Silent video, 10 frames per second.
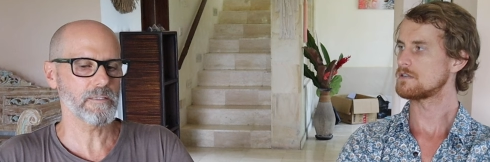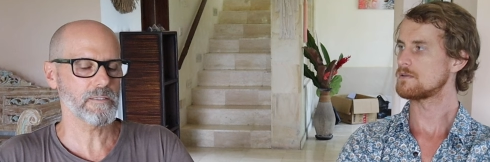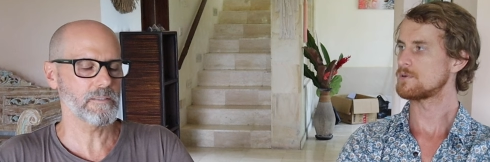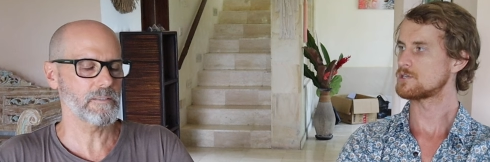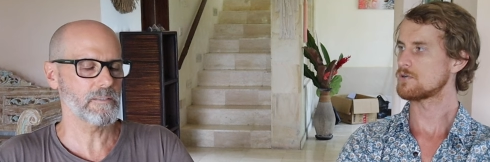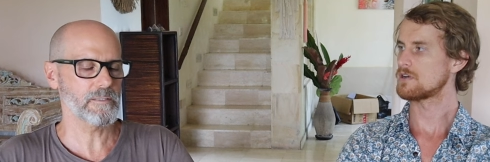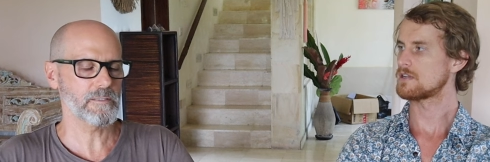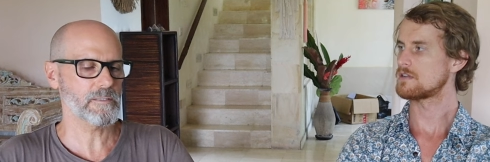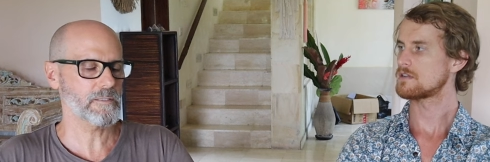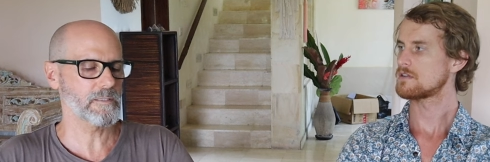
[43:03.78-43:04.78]
Speaker 1: the so majority.
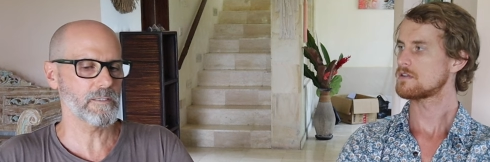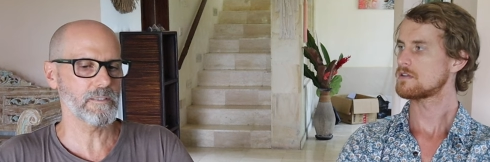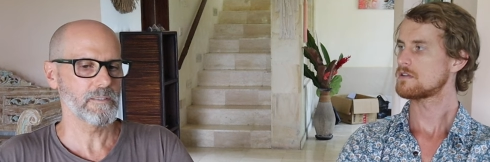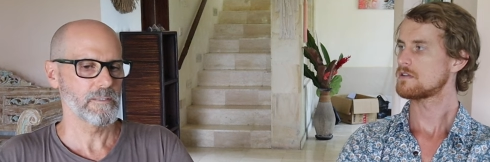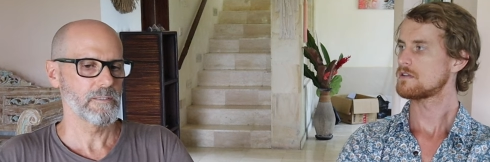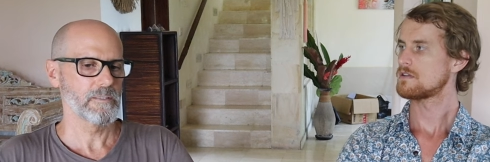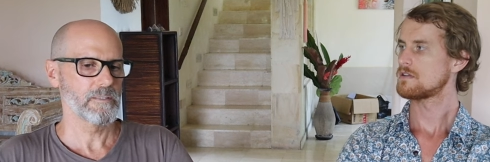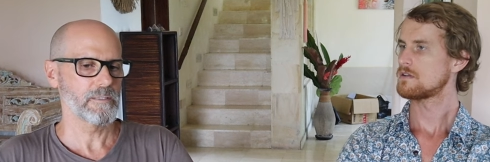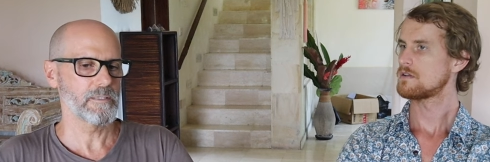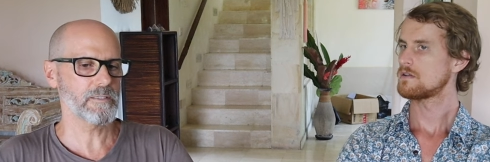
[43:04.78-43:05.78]
It's,
Speaker 2: uh,
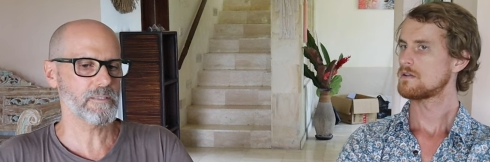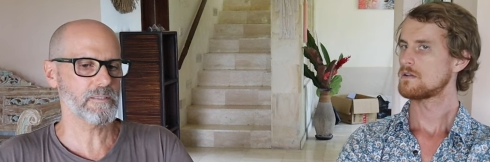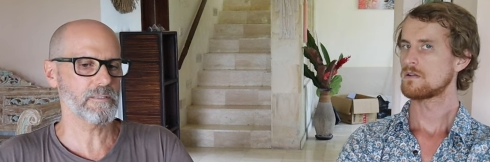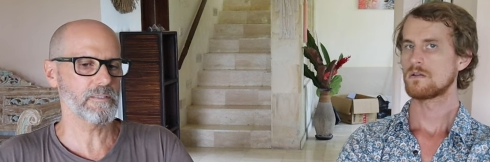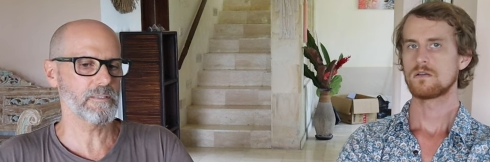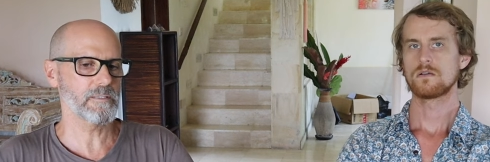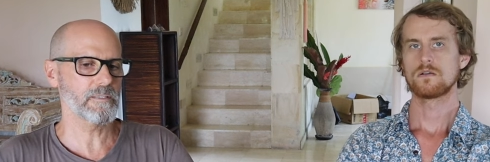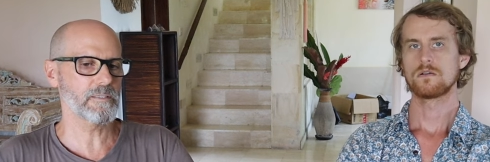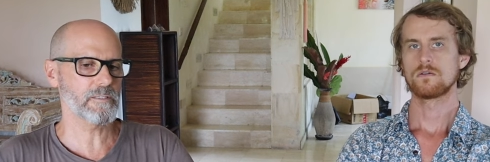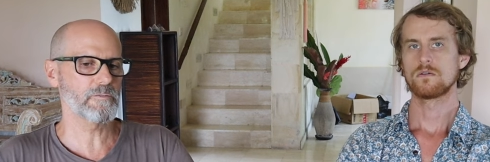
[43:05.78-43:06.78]
it's
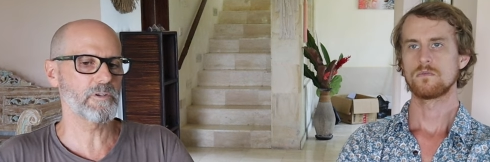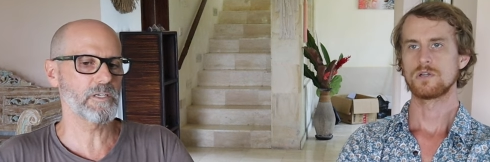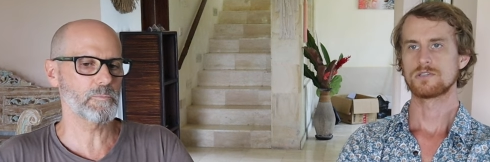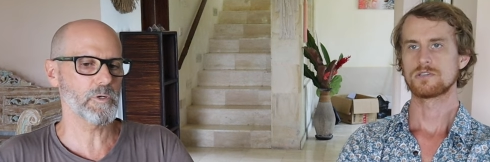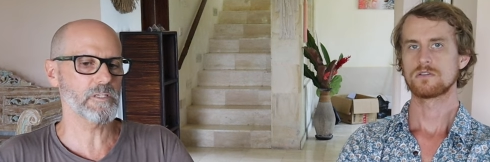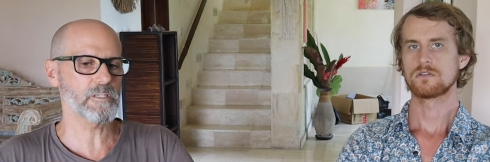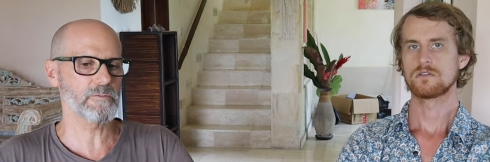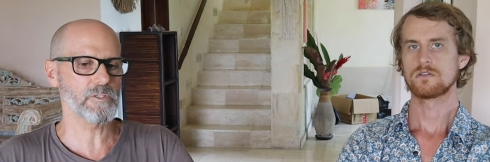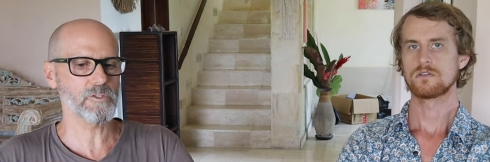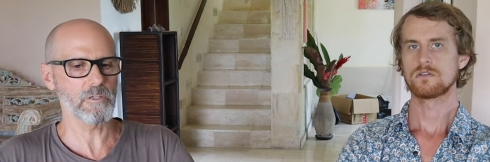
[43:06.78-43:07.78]
it's a very
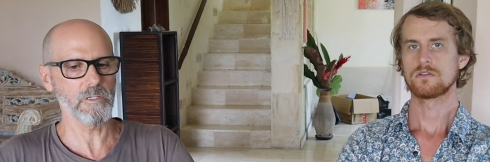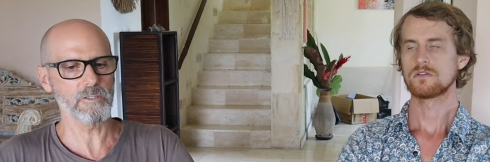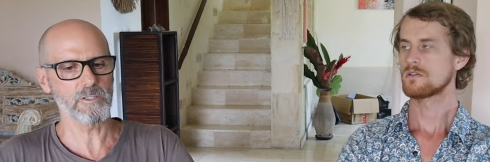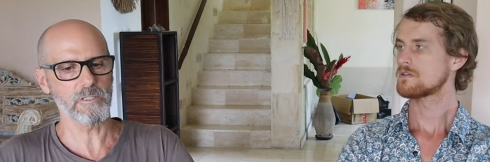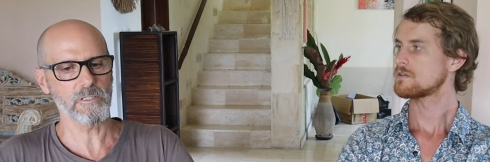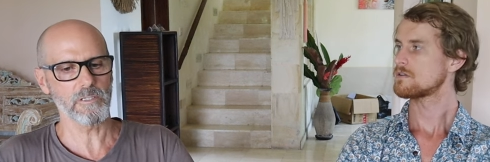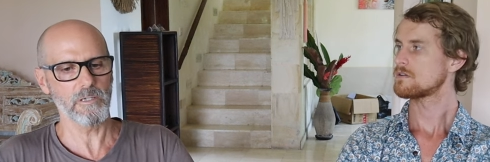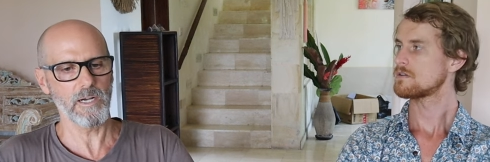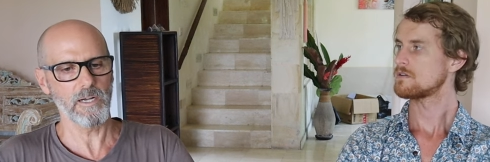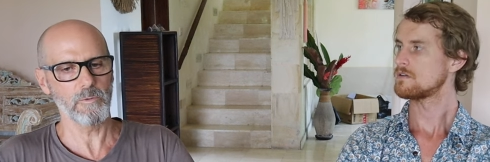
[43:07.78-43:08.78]
positive astrology. So
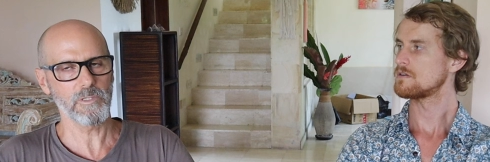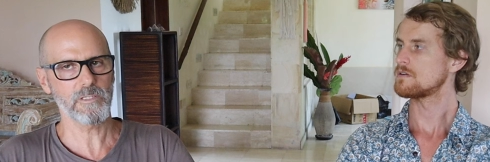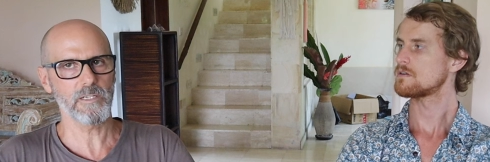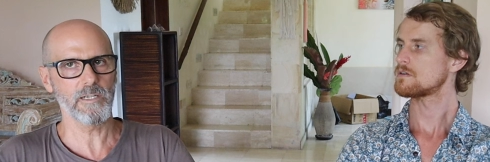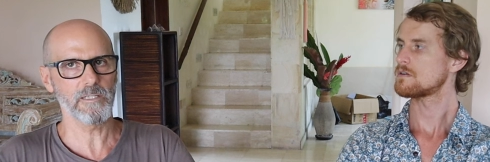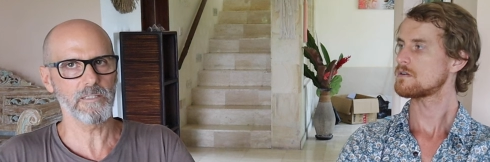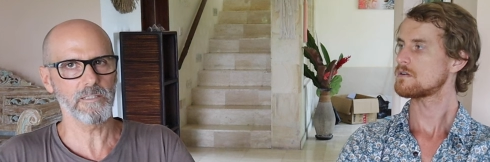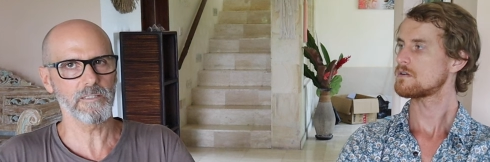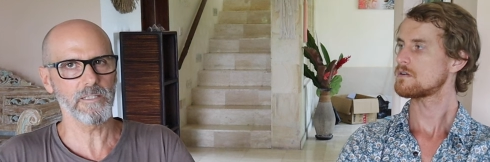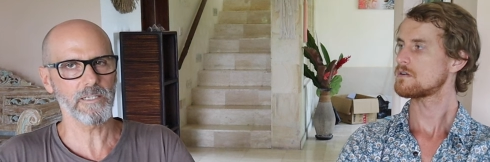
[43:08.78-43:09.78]
I would mm-hmm. say you
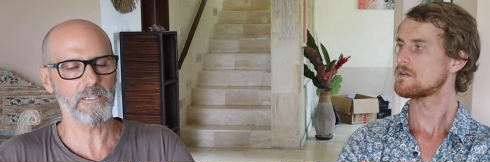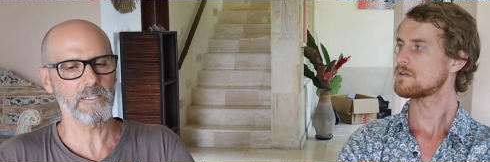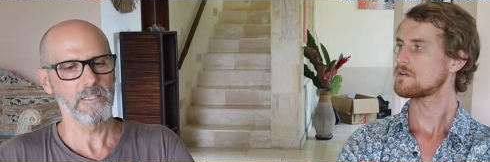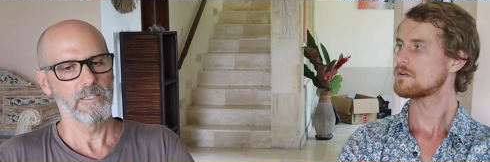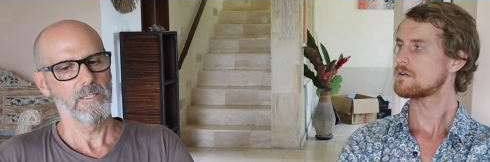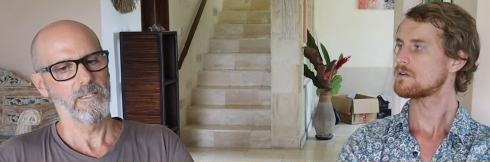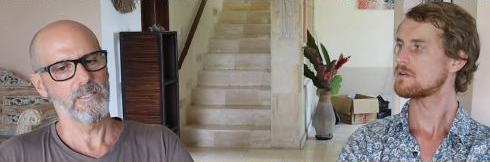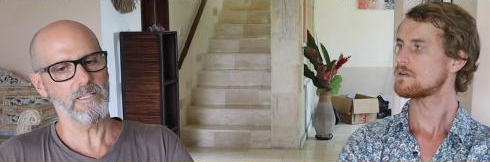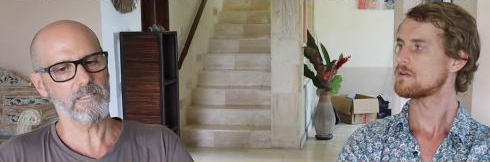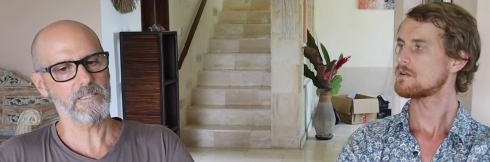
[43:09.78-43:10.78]
know like
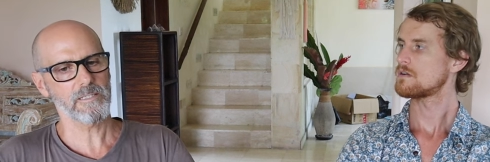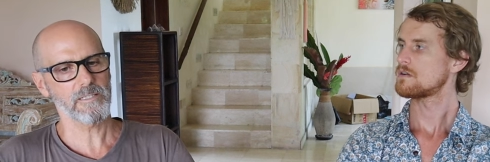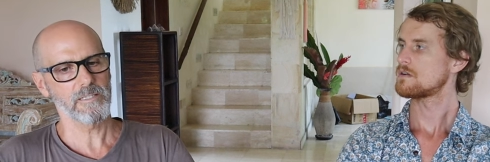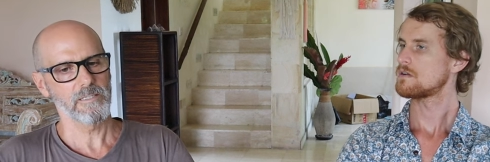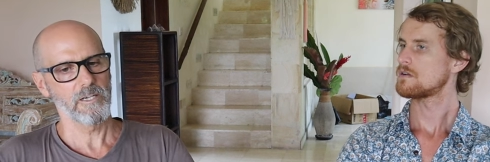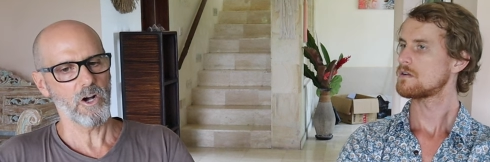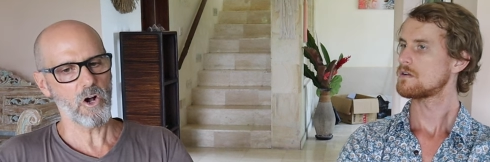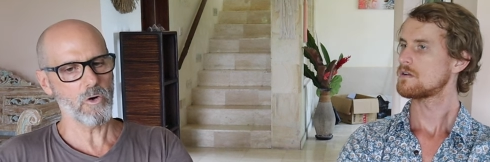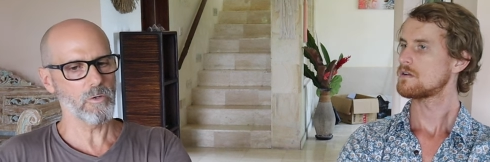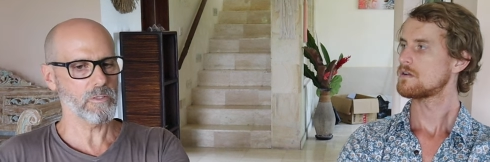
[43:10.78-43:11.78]
let's
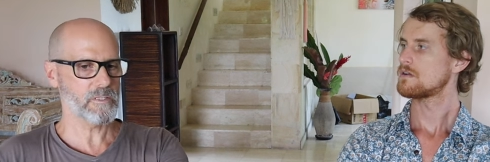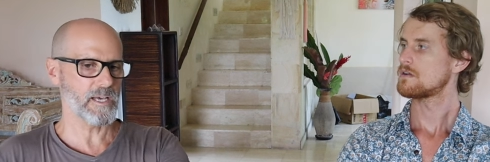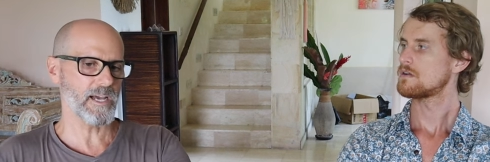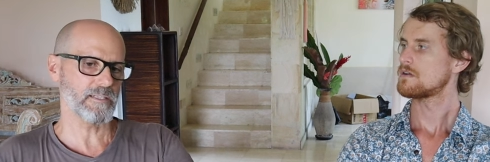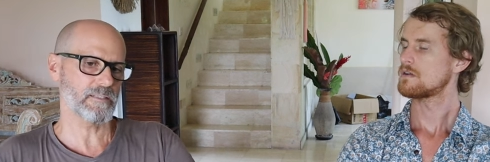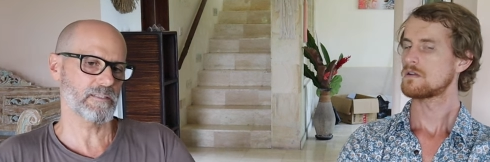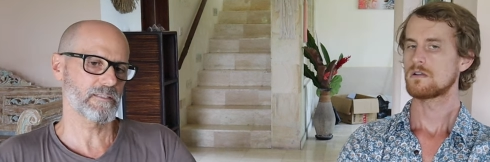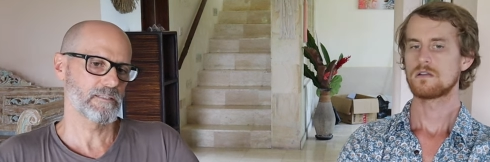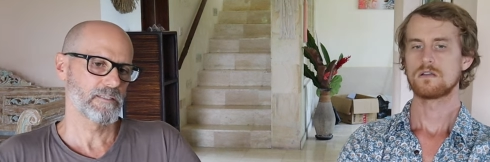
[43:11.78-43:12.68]
hold that